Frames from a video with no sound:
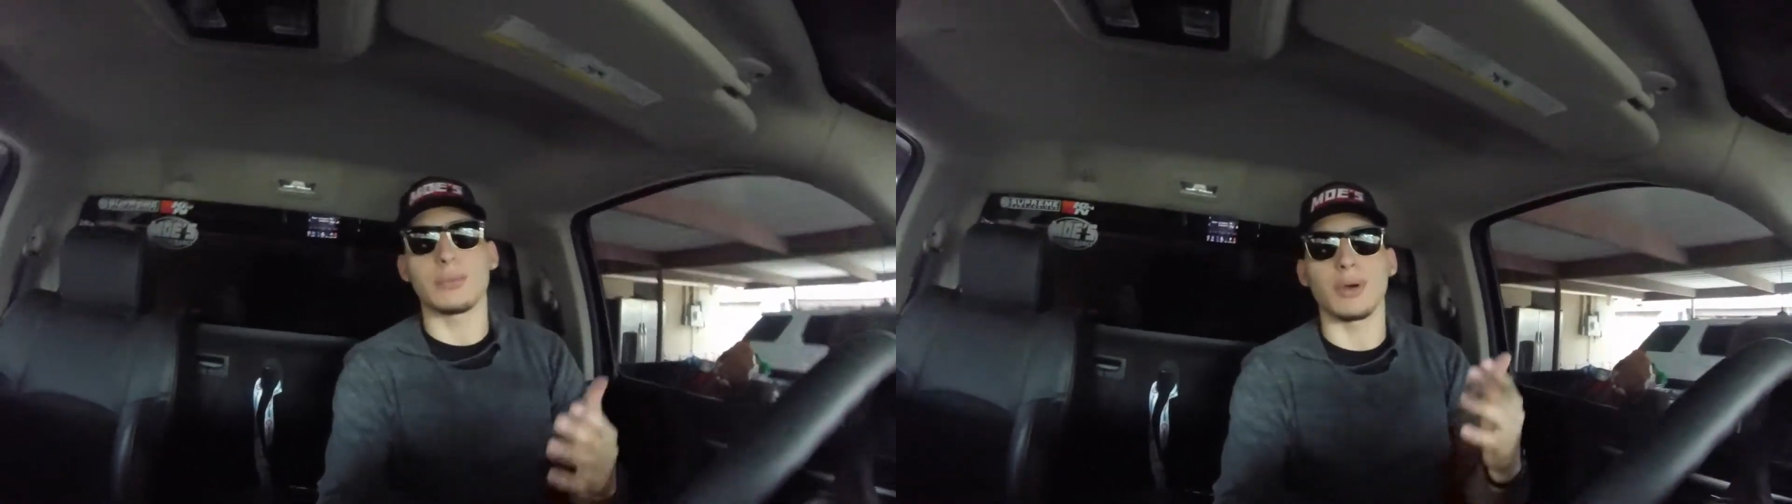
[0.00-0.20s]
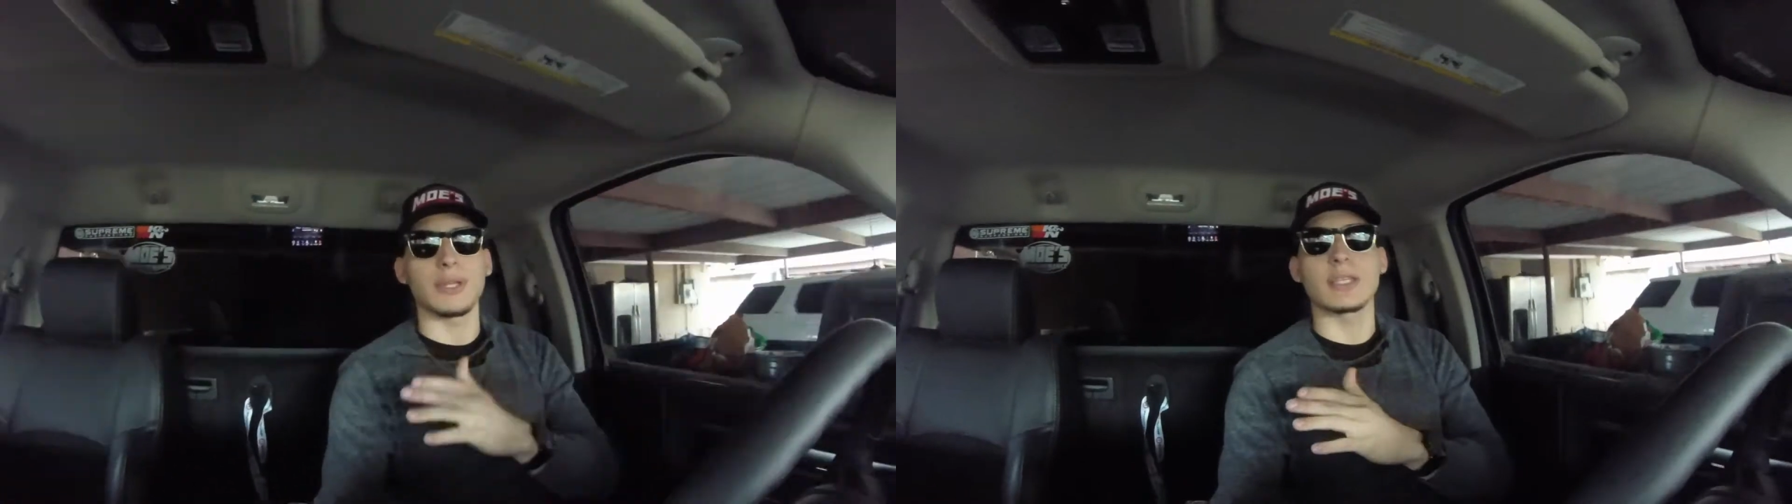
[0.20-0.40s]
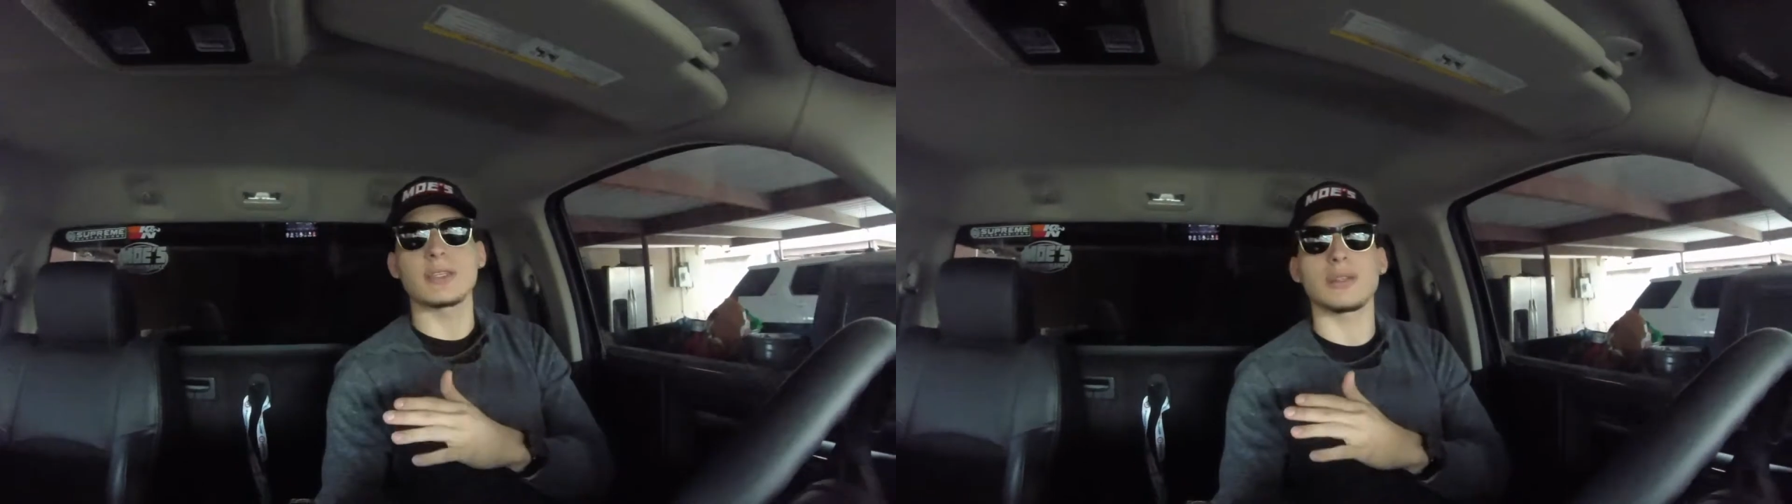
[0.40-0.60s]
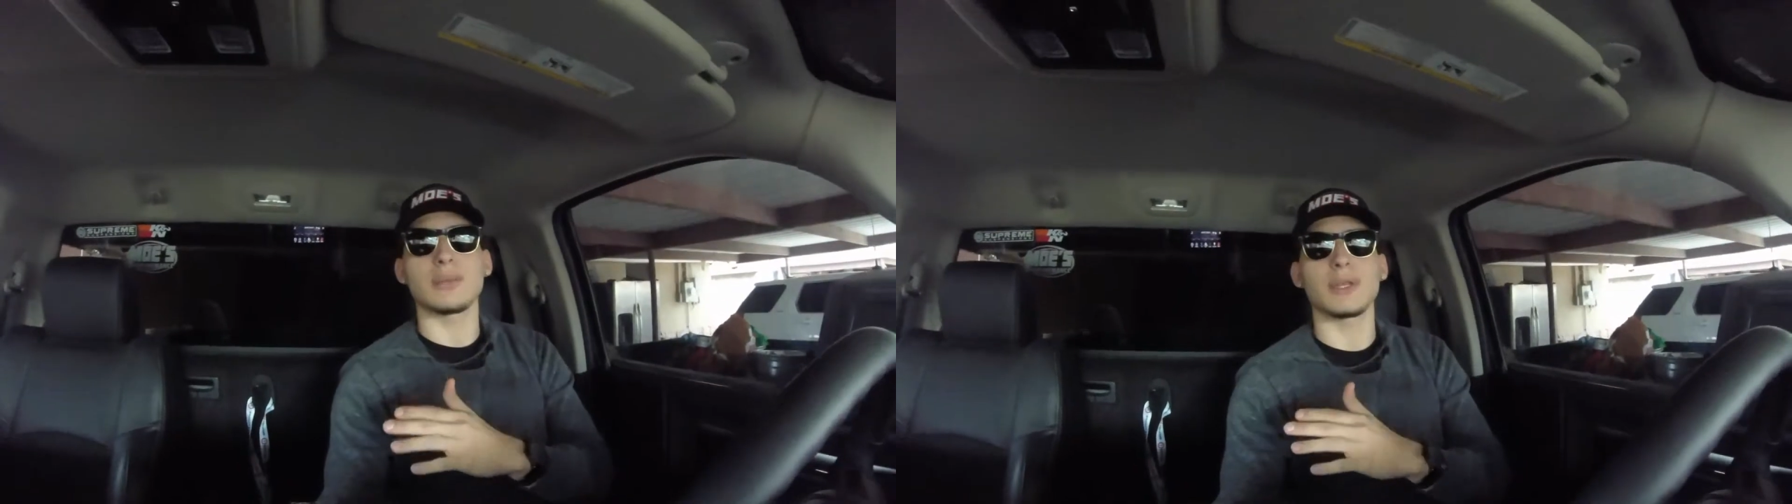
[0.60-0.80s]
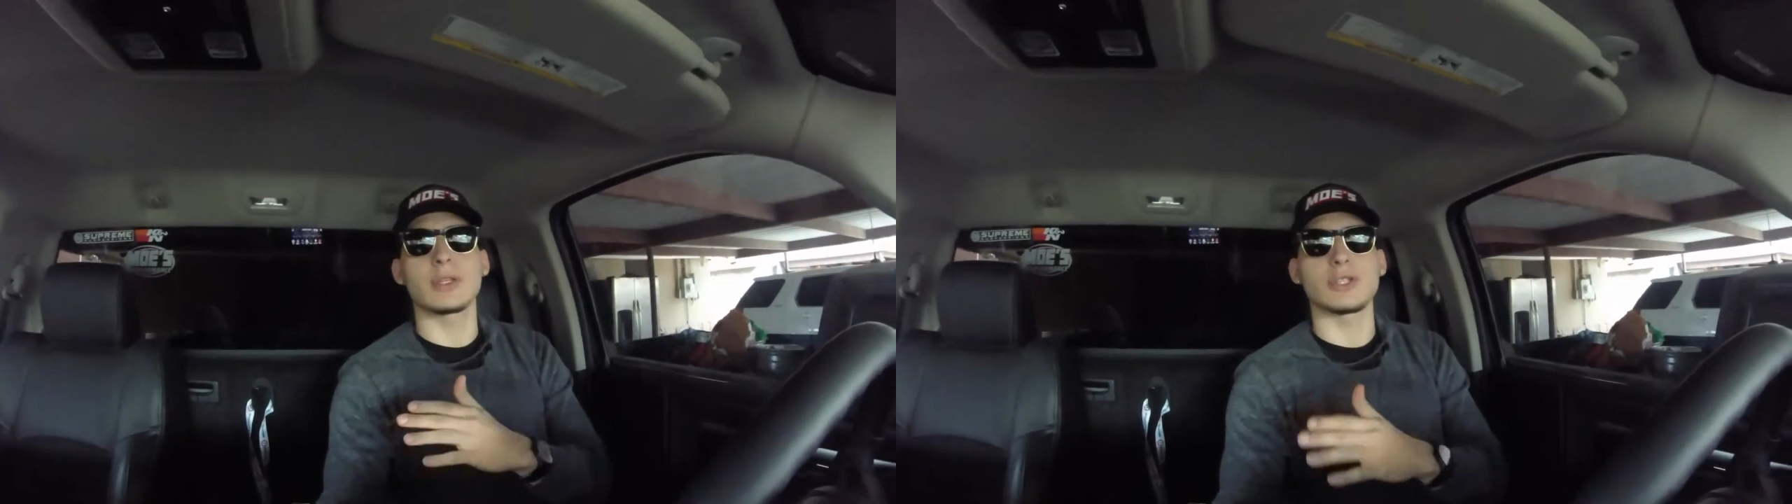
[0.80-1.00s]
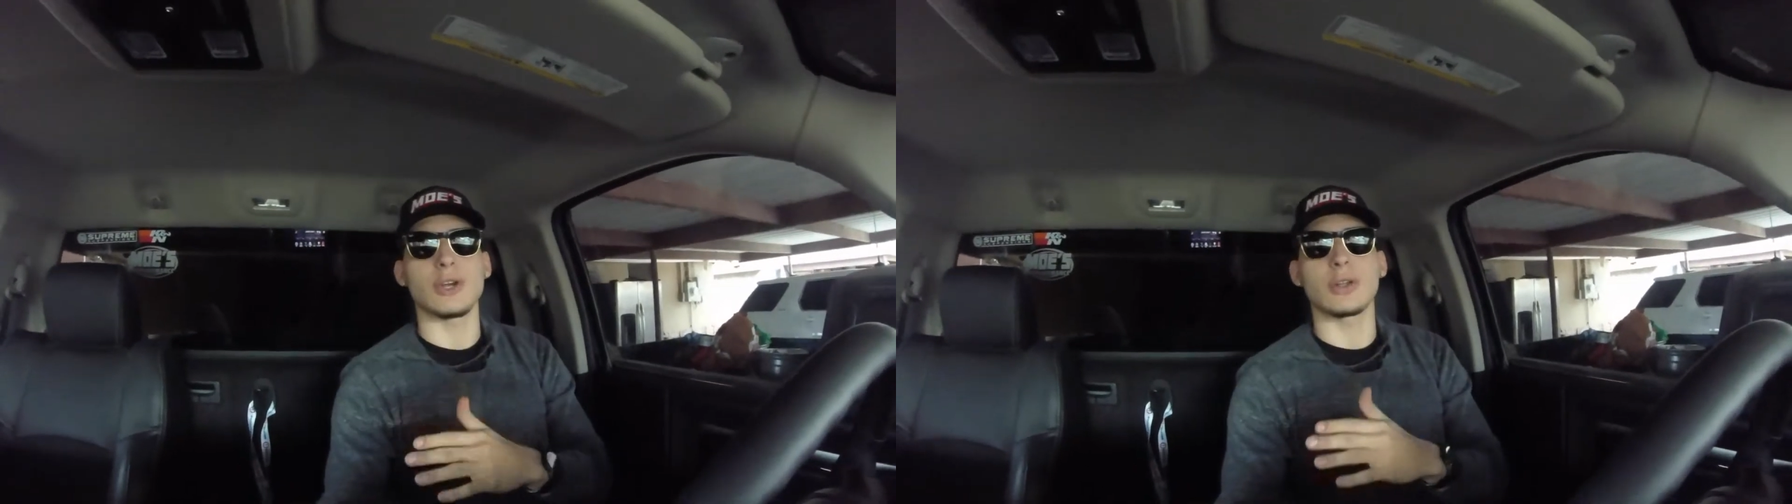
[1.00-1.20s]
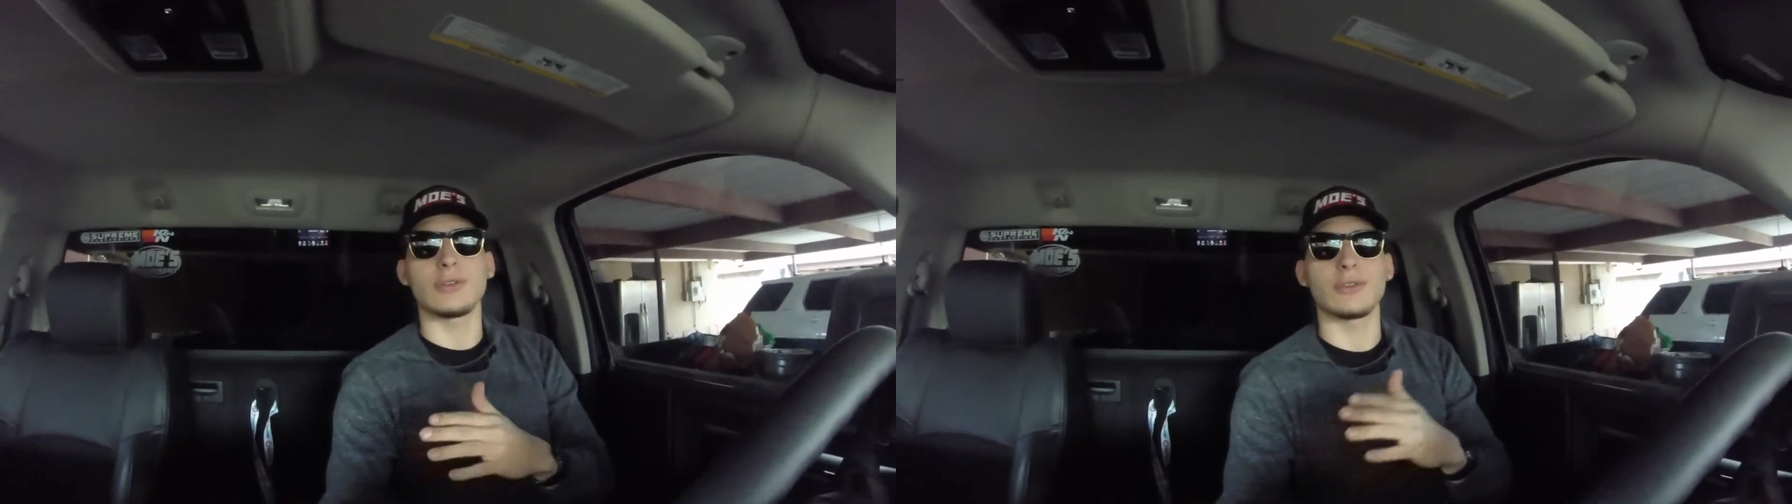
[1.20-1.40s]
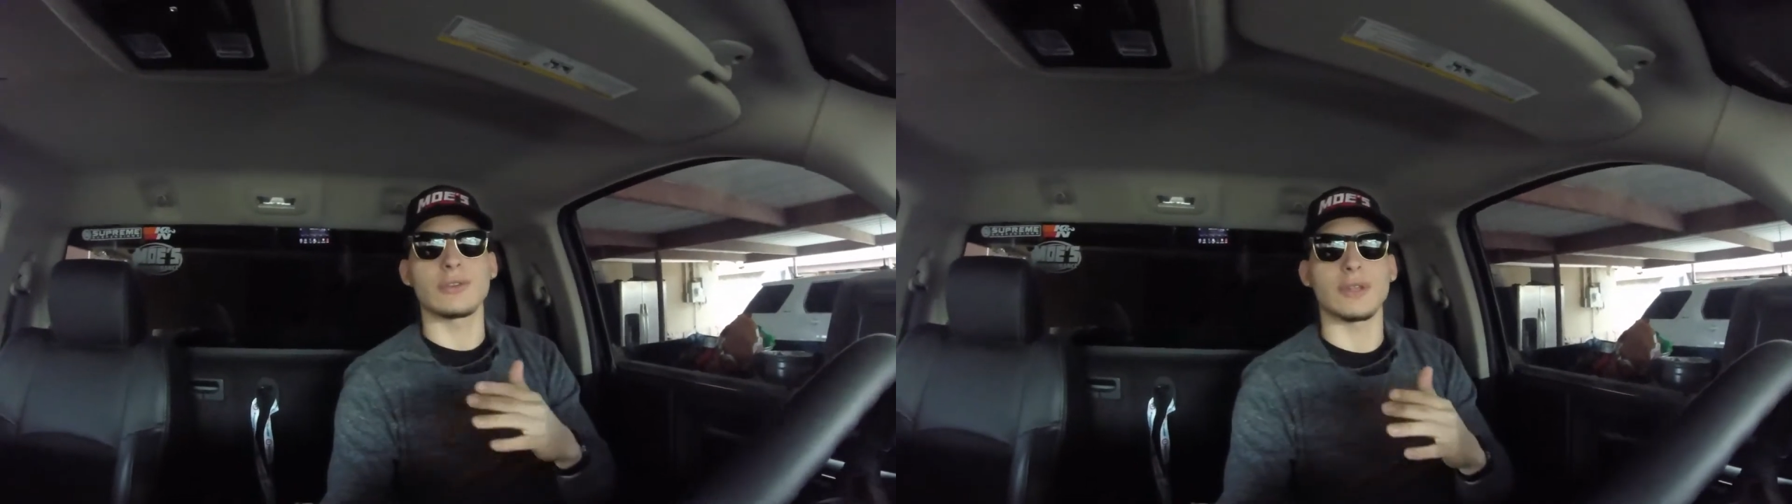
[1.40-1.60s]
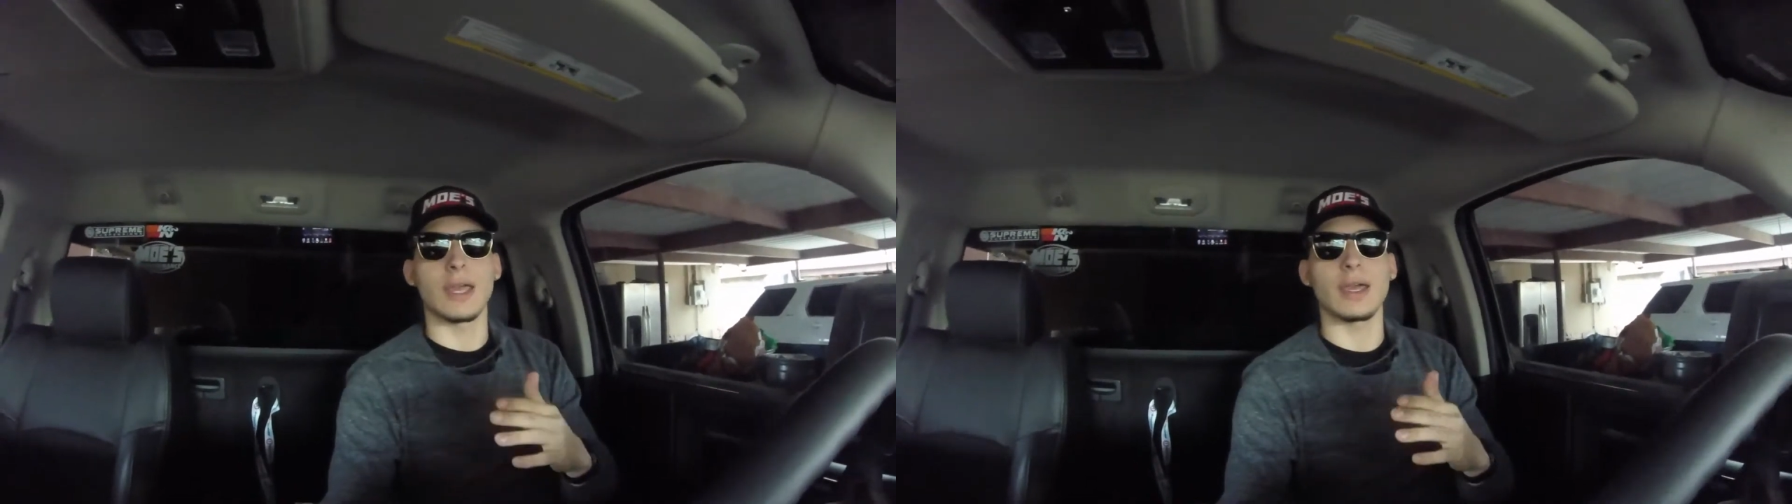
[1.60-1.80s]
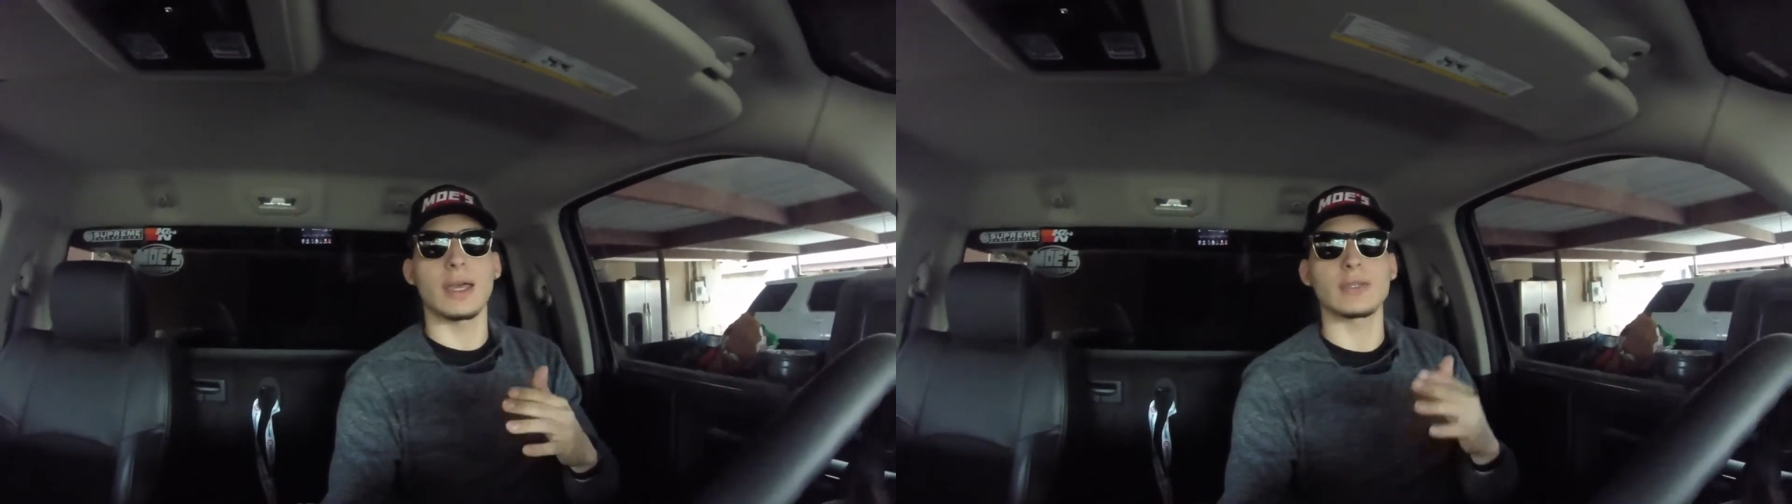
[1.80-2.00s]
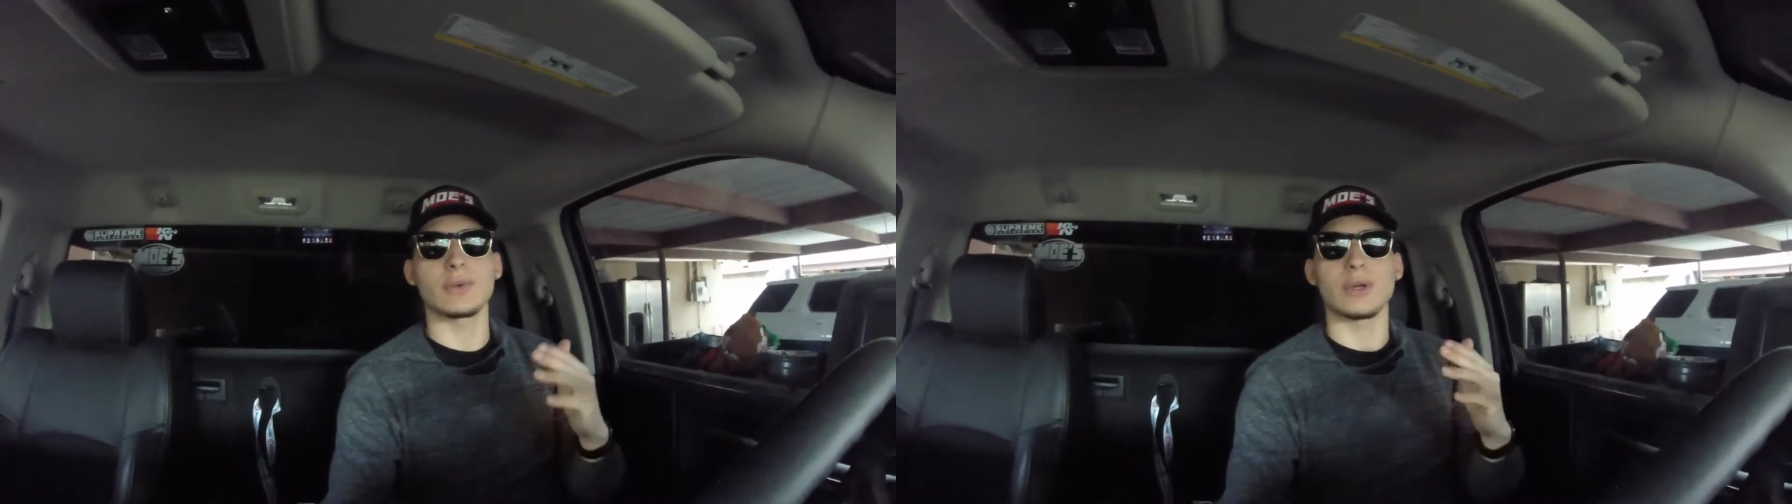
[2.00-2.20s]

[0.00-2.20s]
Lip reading: But that's gonna be the journey for today, guys.